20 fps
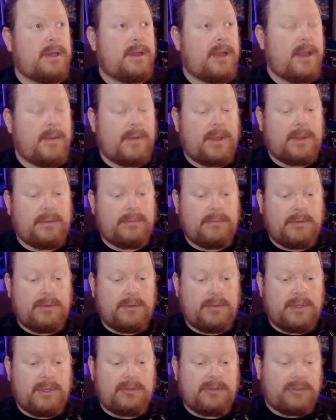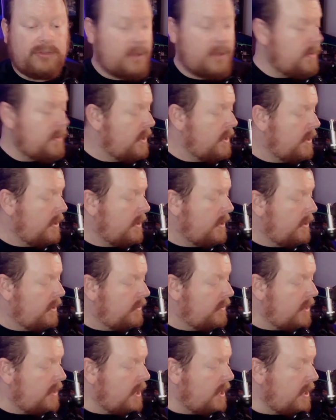How I do things. So.
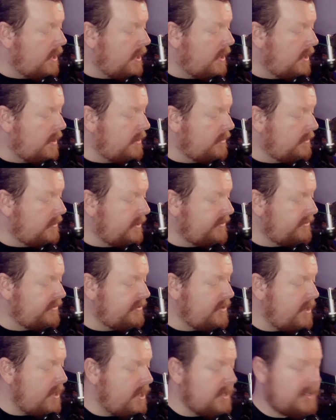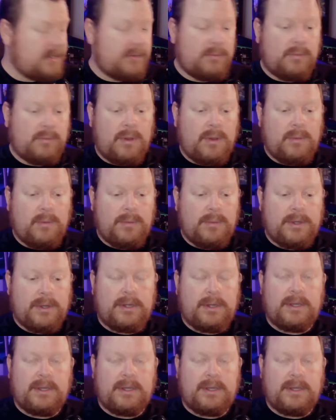Let's talk what we wanted to